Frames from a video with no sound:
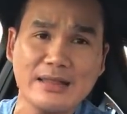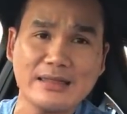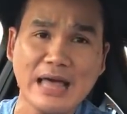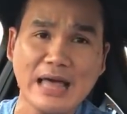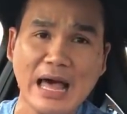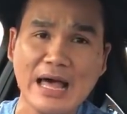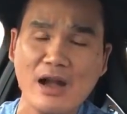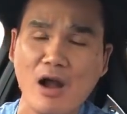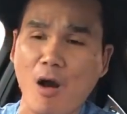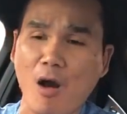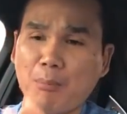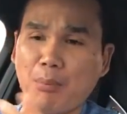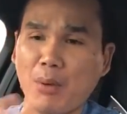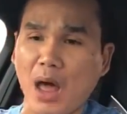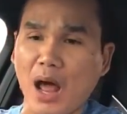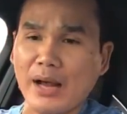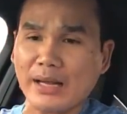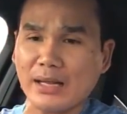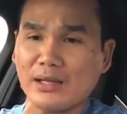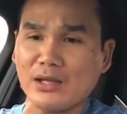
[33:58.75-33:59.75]
that are
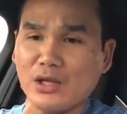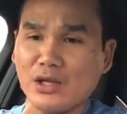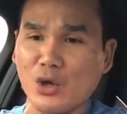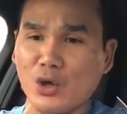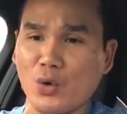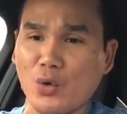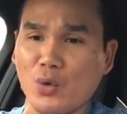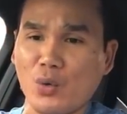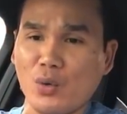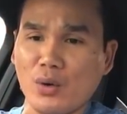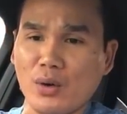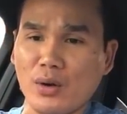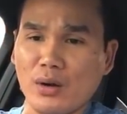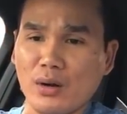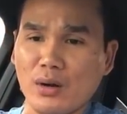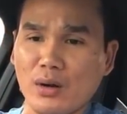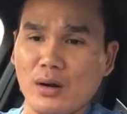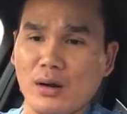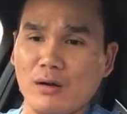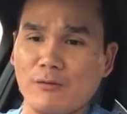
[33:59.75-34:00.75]
blocking you
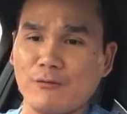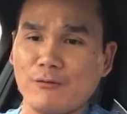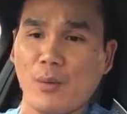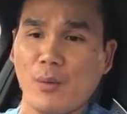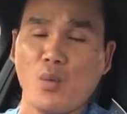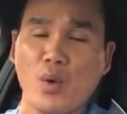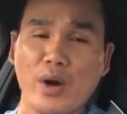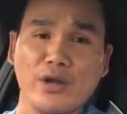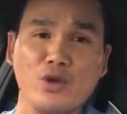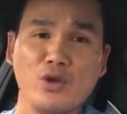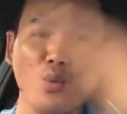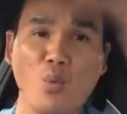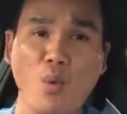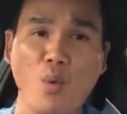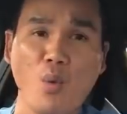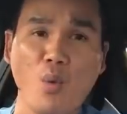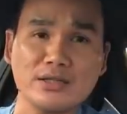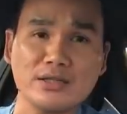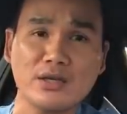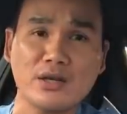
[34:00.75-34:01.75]
from where you
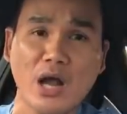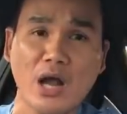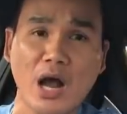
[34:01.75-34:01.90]
want it to